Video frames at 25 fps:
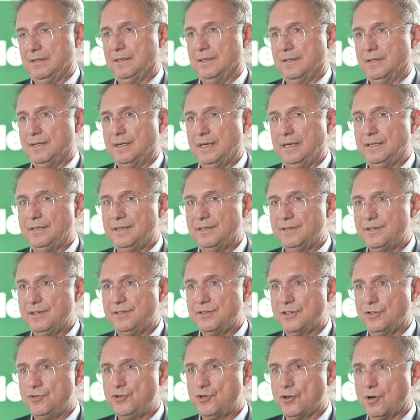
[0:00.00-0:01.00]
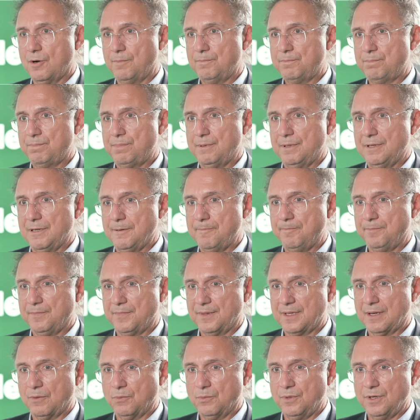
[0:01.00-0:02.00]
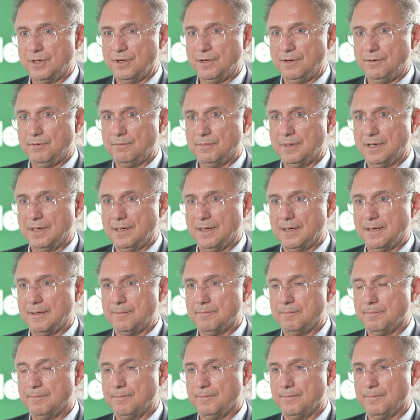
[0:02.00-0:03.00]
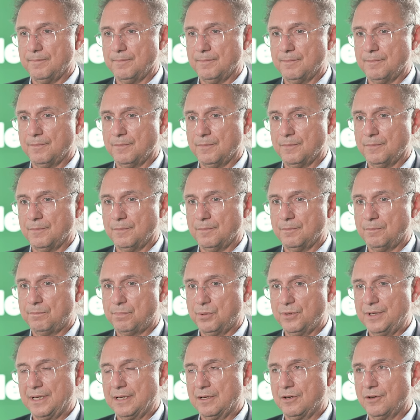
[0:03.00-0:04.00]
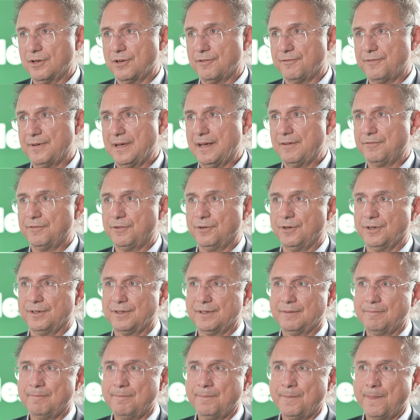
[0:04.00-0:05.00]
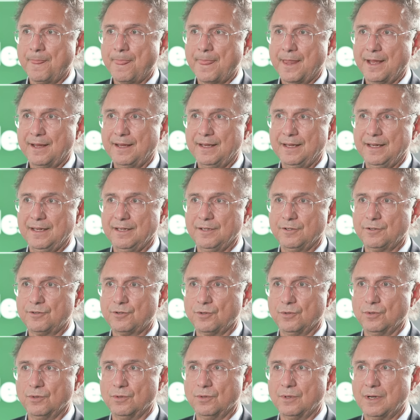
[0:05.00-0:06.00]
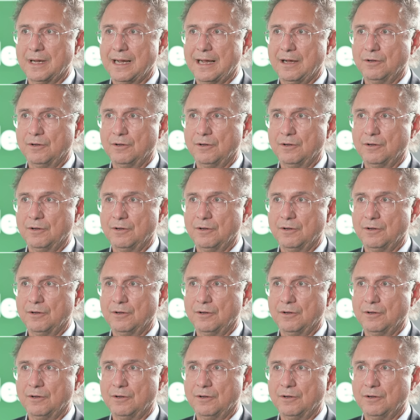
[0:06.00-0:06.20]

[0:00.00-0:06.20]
and this is a job that we're putting a lot of effort into, how